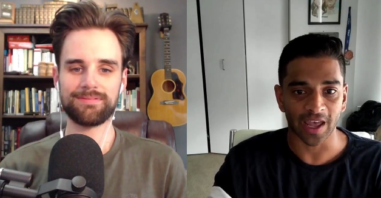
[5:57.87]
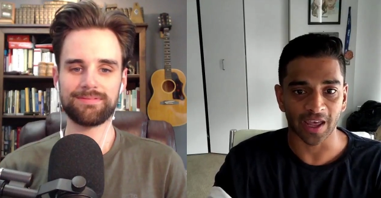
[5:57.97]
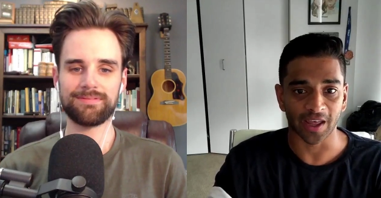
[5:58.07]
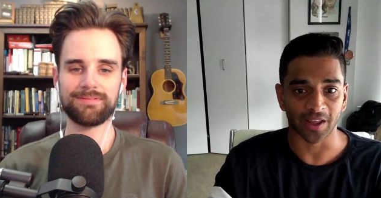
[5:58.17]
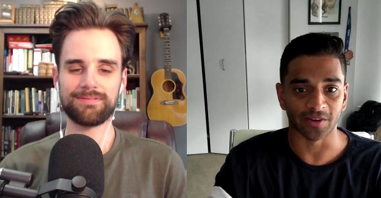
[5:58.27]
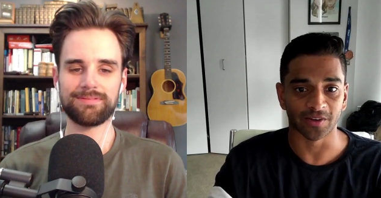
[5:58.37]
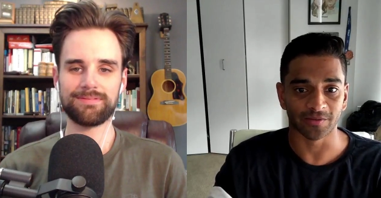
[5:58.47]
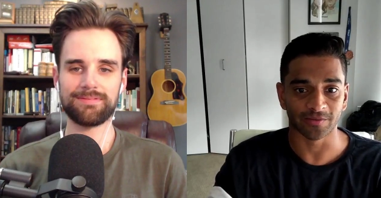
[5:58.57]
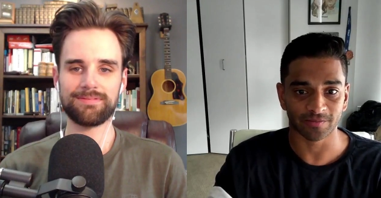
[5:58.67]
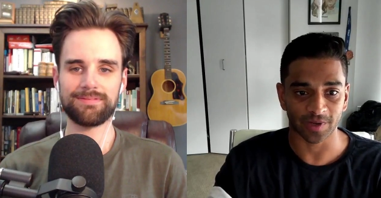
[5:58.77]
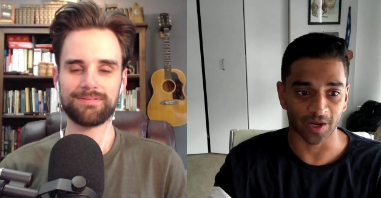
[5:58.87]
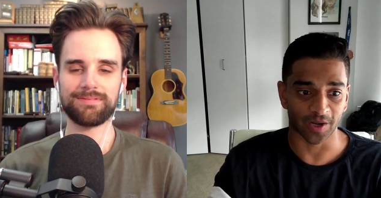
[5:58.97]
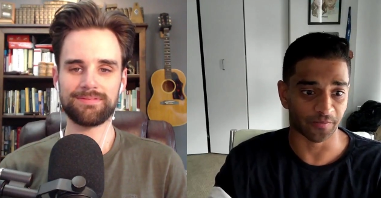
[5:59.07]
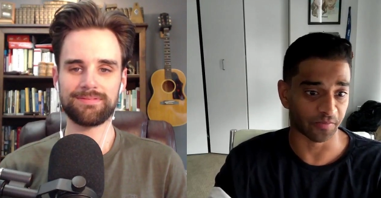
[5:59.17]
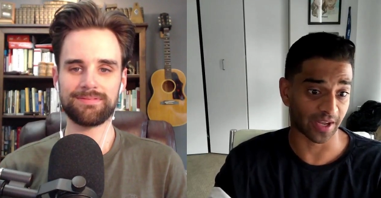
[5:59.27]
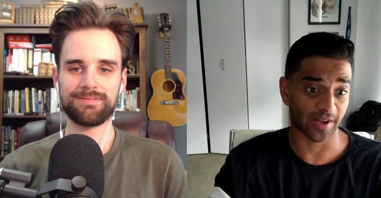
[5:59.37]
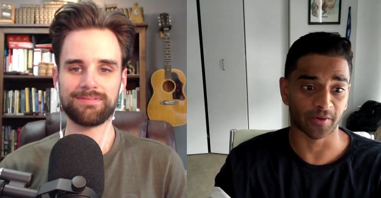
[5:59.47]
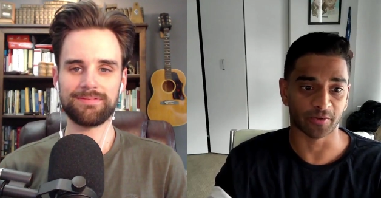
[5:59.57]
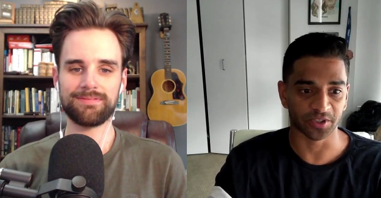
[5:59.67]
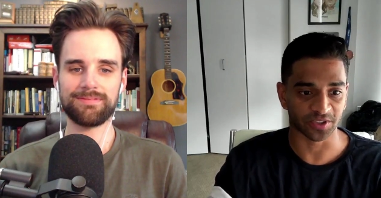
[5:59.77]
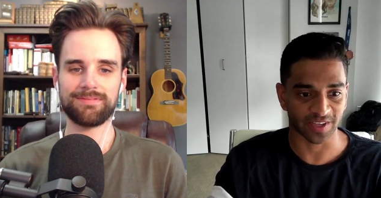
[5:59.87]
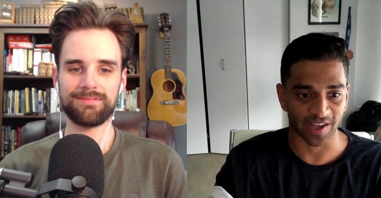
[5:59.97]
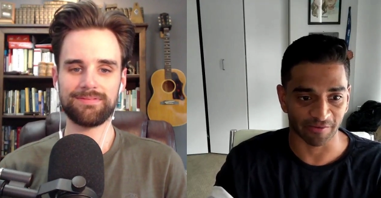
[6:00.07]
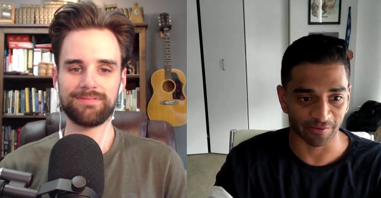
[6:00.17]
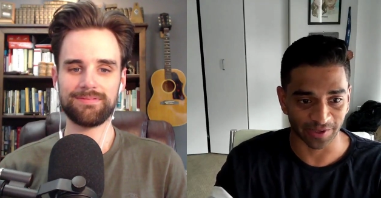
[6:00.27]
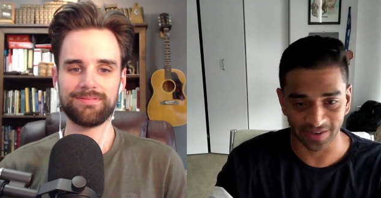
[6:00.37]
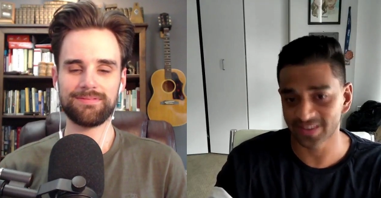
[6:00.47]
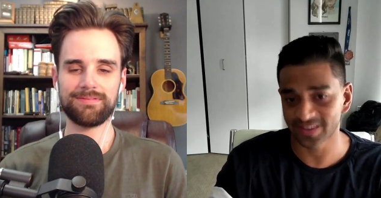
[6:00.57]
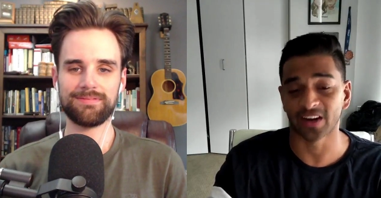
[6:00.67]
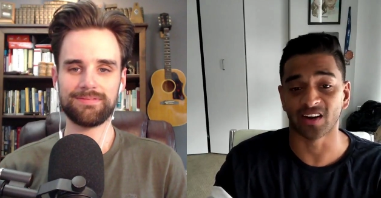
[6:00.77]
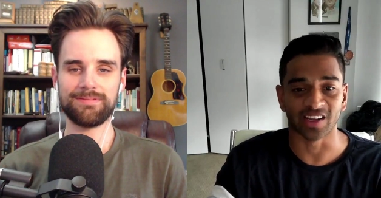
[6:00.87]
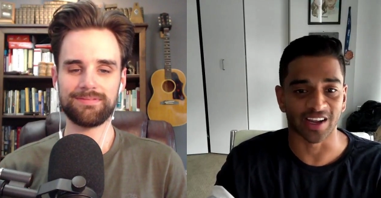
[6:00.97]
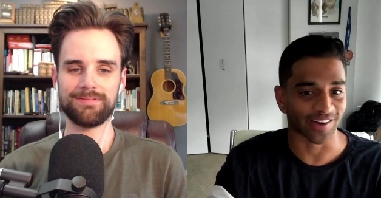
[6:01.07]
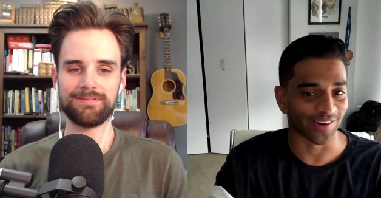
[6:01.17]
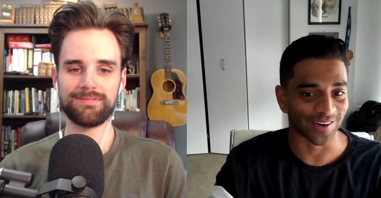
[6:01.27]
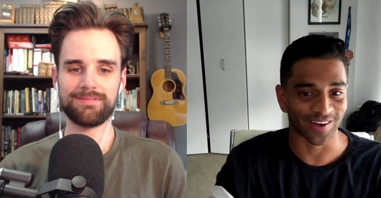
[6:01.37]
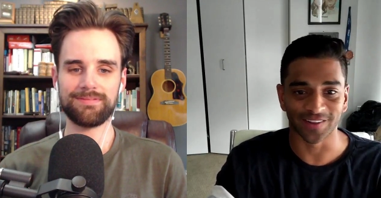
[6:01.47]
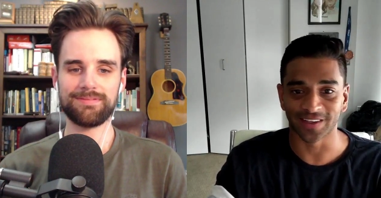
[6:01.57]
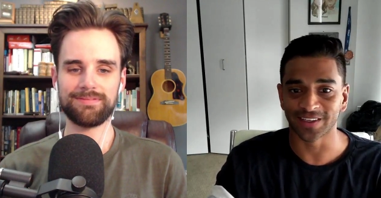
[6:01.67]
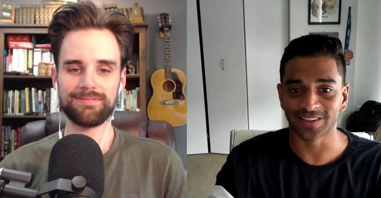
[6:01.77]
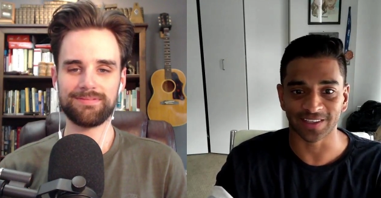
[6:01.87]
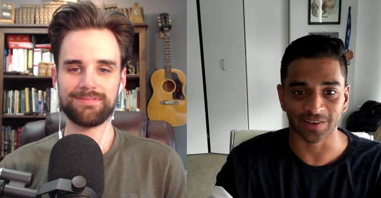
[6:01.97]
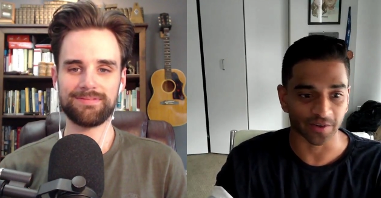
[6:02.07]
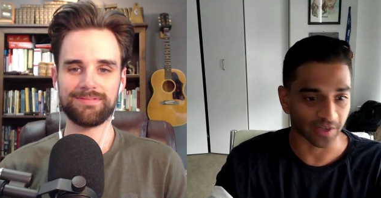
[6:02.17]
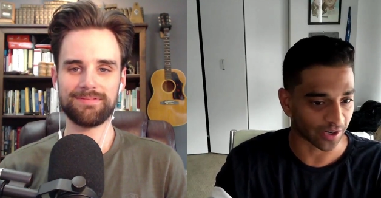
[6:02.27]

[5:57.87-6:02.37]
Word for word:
Speaker 1: And yeah, we're just kind of really excited to get going on this. And,